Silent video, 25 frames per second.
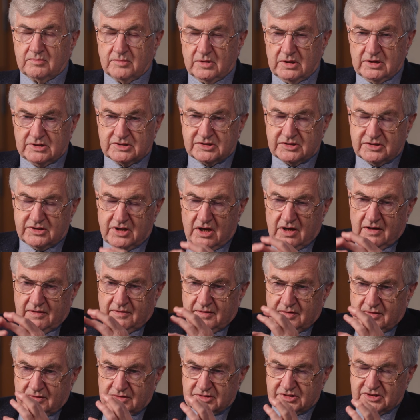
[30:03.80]
it's that
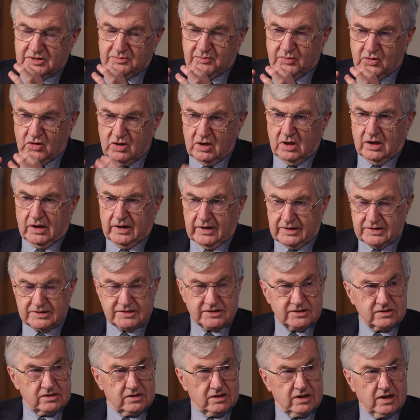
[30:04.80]

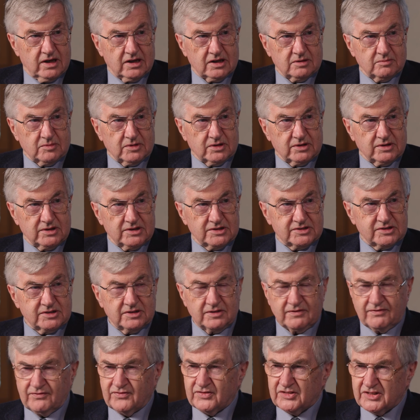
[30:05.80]
surprise element. It's
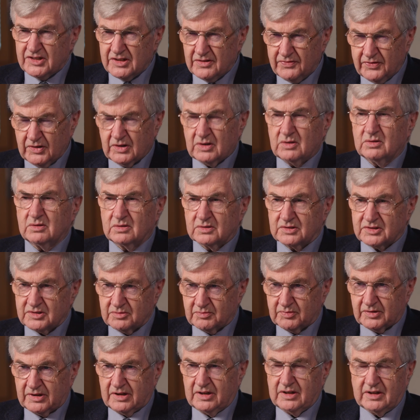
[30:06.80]
difficult to
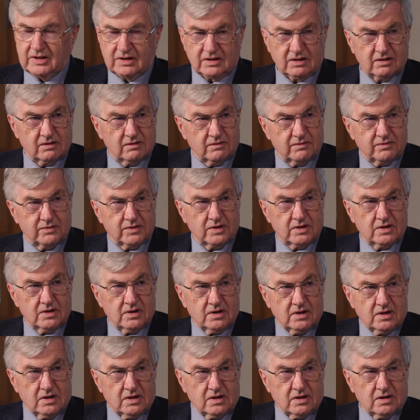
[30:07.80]
believe
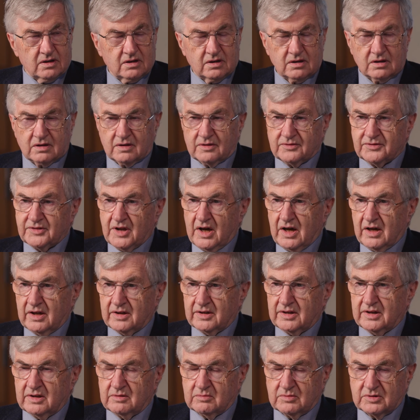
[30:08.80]

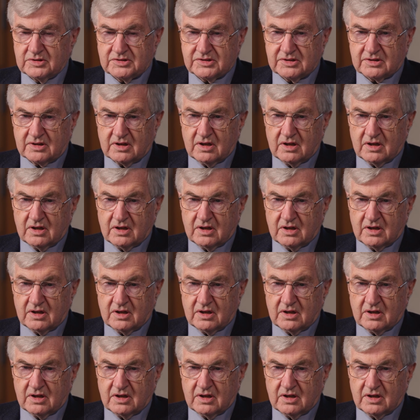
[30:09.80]
that it was